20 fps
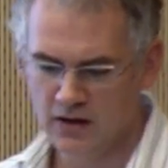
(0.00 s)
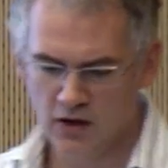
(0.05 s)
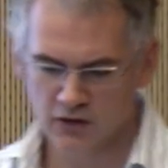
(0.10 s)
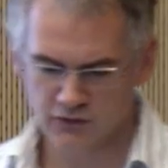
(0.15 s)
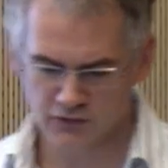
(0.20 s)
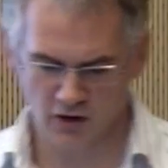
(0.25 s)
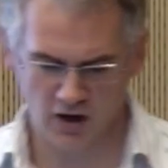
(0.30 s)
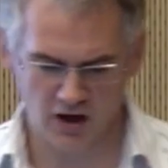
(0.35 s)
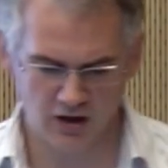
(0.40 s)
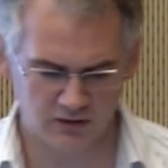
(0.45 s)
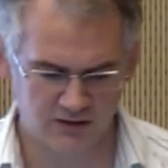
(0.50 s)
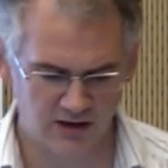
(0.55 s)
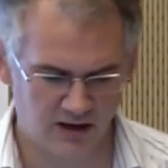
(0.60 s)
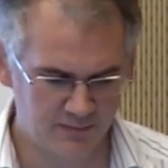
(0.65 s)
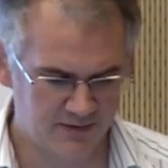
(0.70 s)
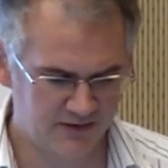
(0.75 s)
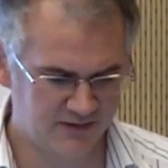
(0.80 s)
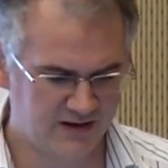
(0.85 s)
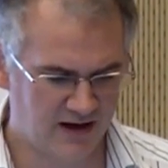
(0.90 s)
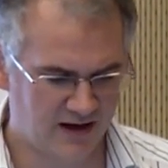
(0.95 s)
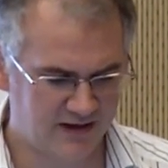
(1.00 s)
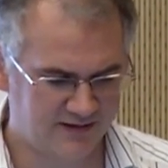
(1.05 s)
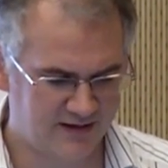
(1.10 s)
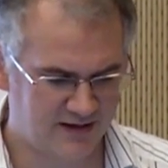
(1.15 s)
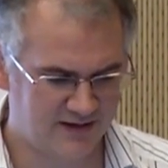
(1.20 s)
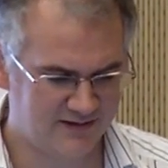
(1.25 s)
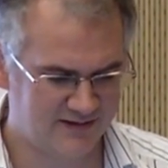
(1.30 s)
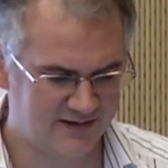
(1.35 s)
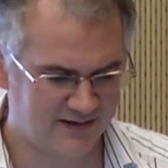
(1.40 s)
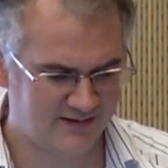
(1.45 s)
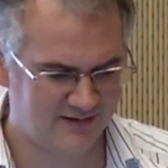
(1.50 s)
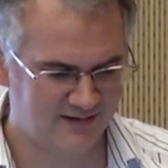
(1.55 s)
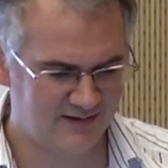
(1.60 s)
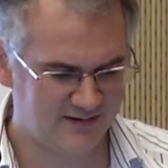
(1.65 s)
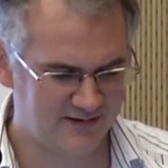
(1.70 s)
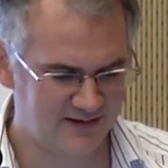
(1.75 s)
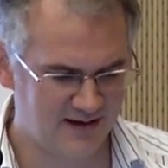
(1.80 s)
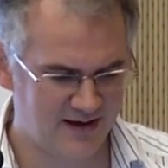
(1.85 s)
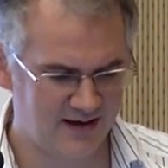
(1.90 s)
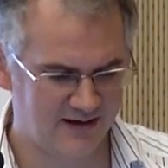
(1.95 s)
So how come this guy
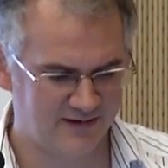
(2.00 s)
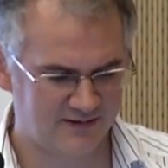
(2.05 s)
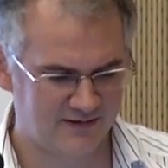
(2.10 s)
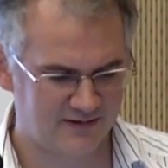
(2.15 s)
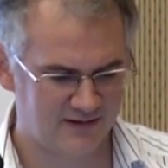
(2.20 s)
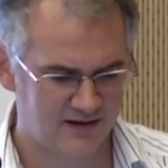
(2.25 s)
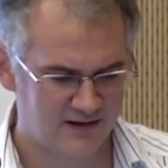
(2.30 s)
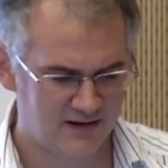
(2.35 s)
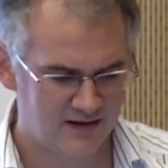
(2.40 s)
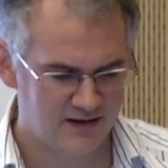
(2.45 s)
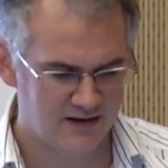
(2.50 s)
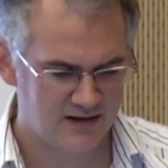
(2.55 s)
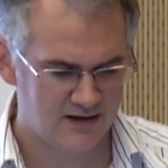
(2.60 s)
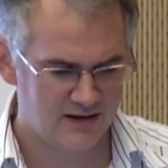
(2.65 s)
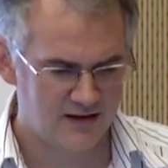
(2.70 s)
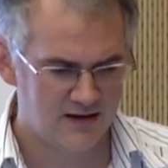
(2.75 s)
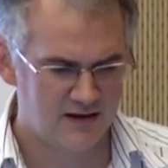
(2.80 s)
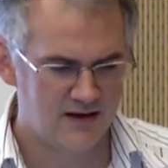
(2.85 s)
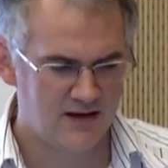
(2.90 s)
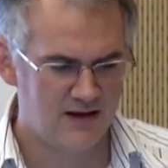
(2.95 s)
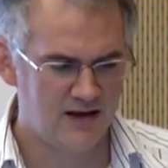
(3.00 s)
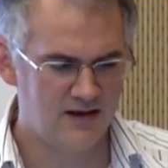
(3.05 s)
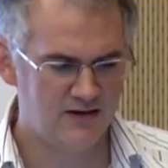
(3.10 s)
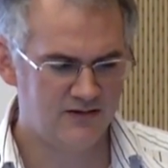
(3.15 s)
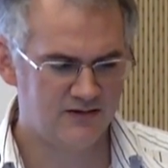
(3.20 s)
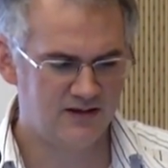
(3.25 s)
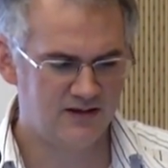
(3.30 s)
1066 is